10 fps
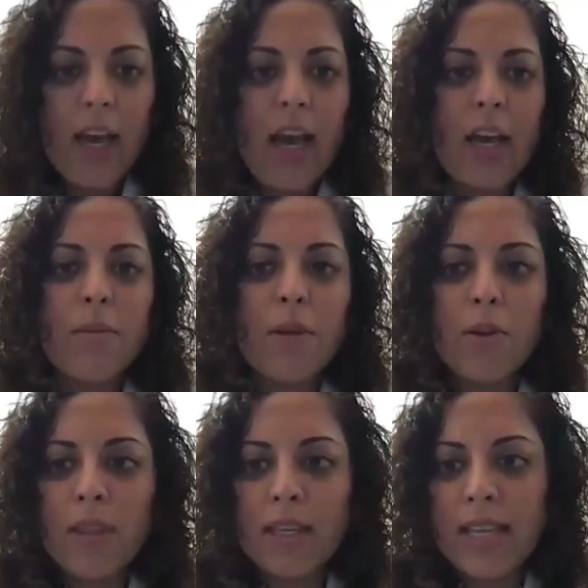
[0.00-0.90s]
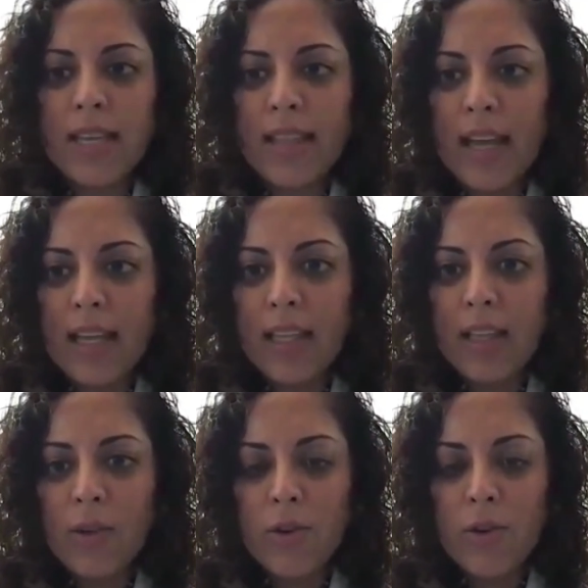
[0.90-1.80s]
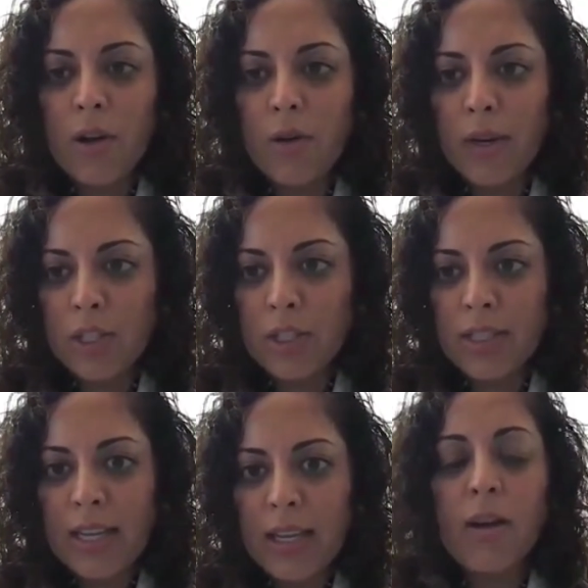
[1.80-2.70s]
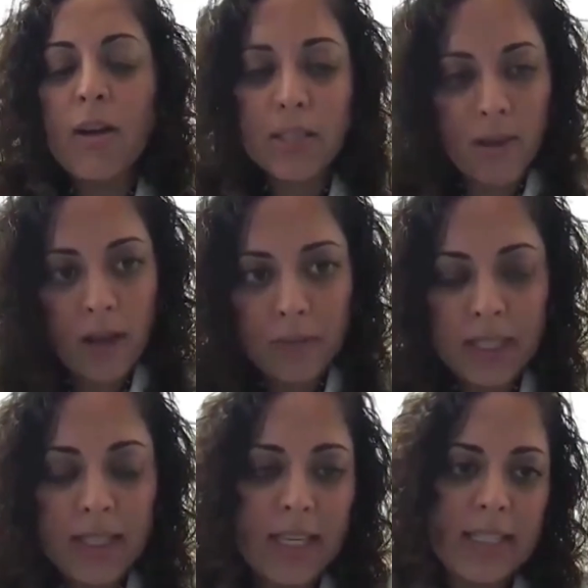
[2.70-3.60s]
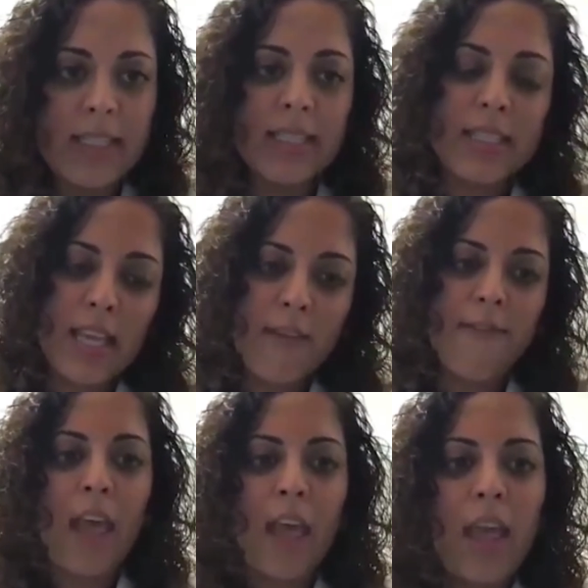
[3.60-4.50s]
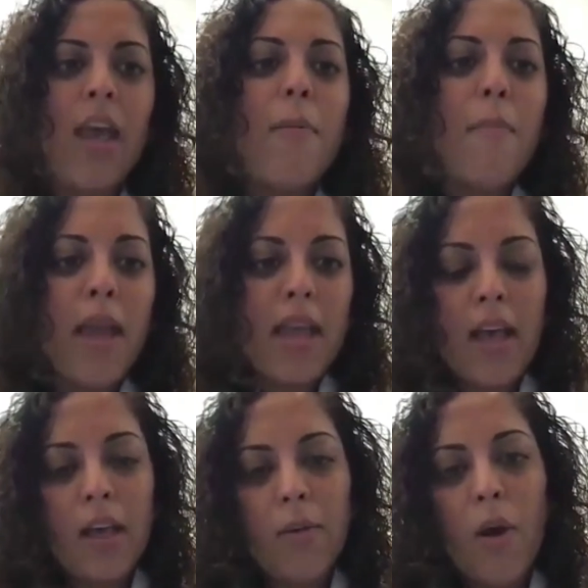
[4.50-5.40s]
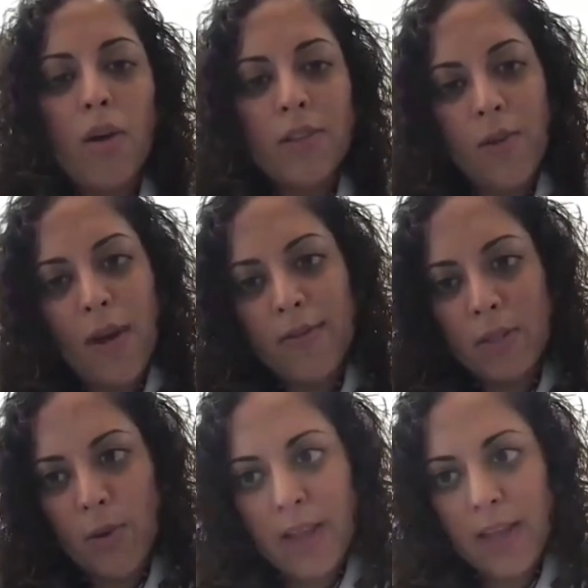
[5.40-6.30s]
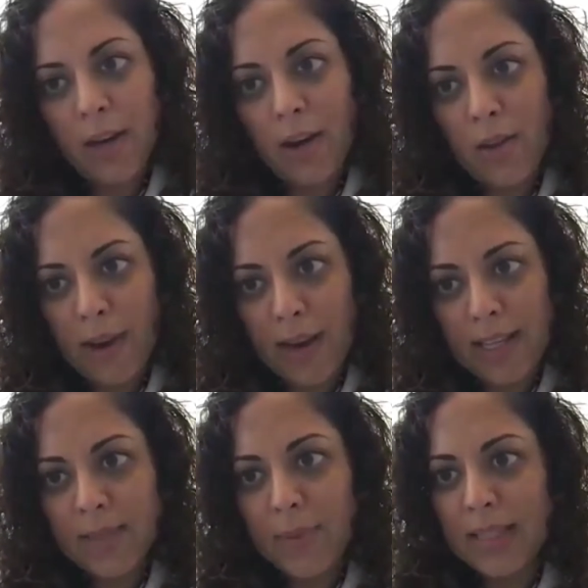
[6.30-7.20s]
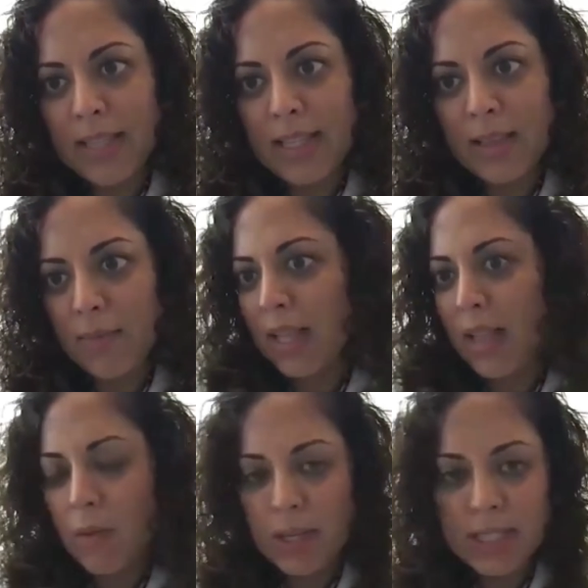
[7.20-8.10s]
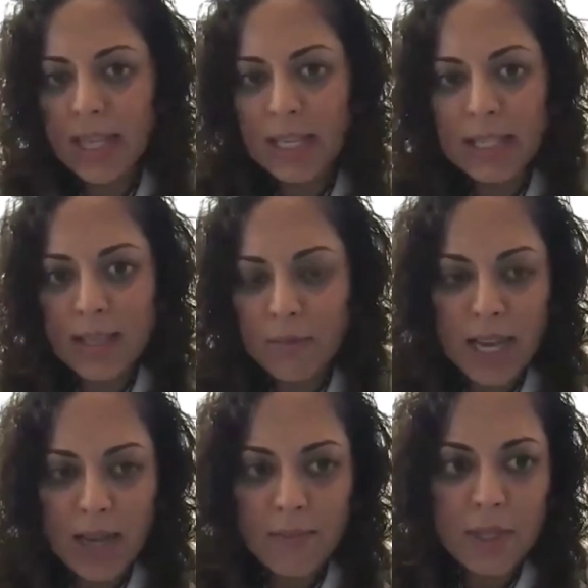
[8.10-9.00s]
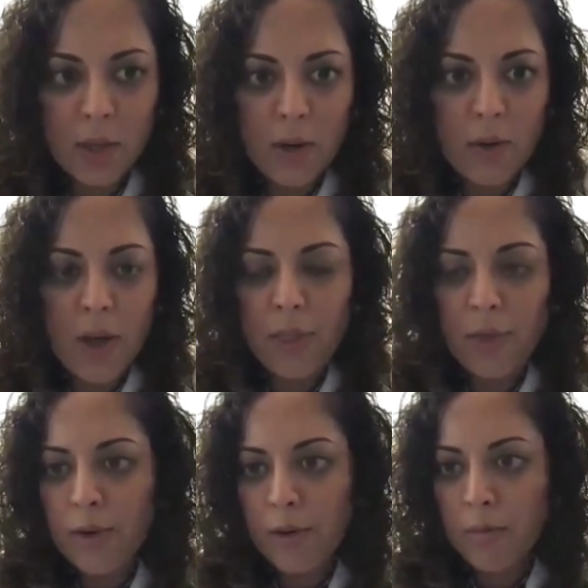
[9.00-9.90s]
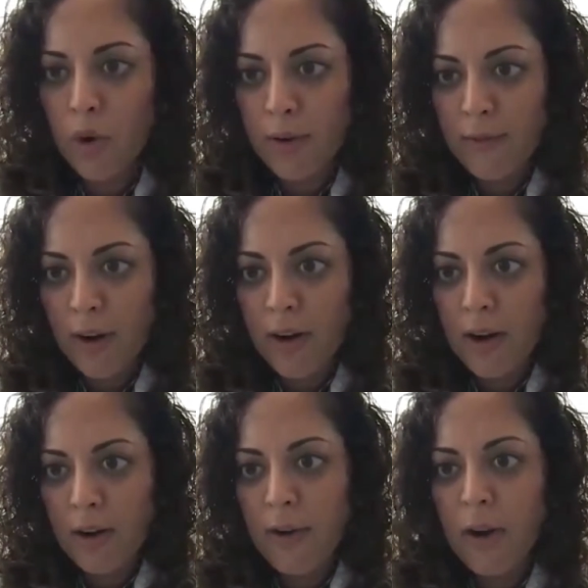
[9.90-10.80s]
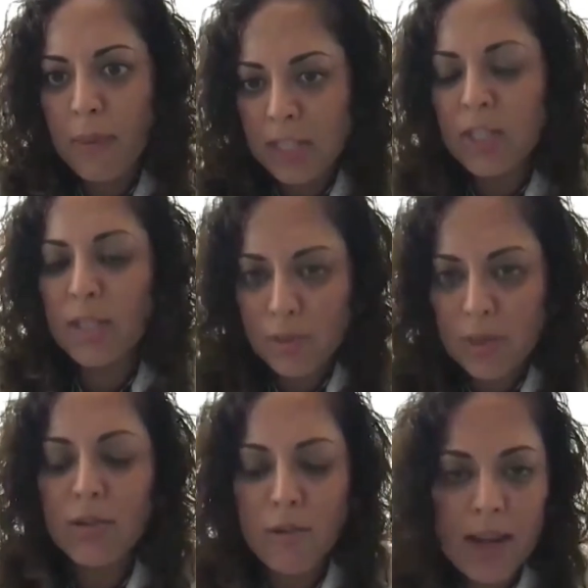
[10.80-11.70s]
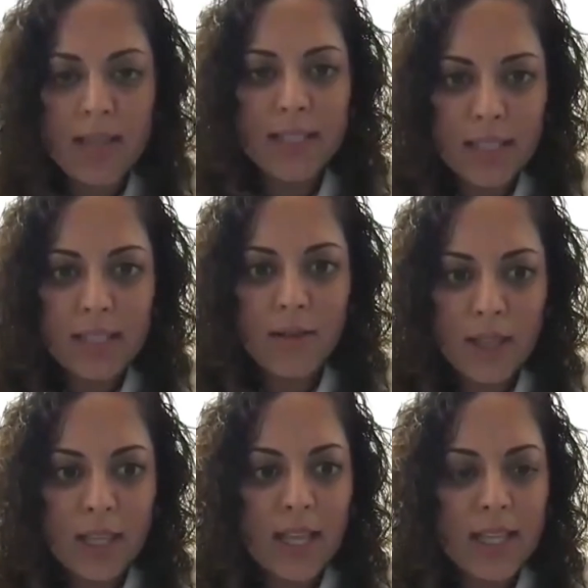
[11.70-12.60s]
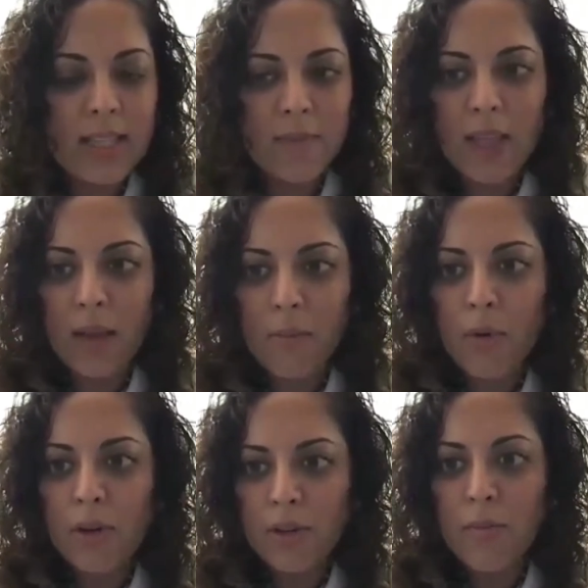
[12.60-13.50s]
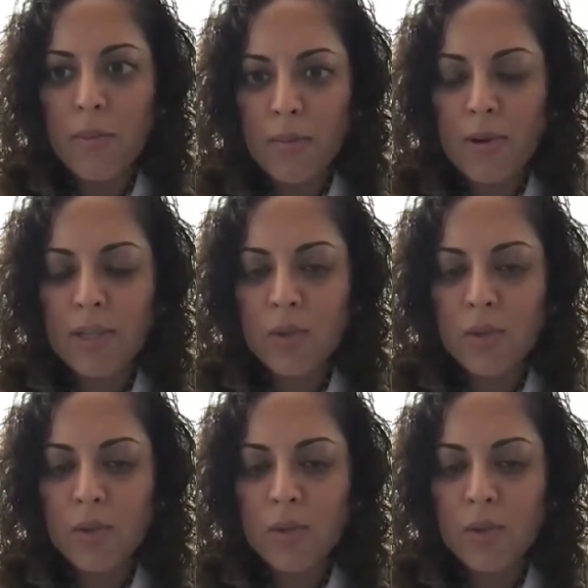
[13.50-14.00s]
things like that. I think those are all questions that could also help to lead us to see if they might also have psoriatic arthritis, because that's something that we see in sometimes, a third or more of our patients with psoriasis. So I think that's important to remember as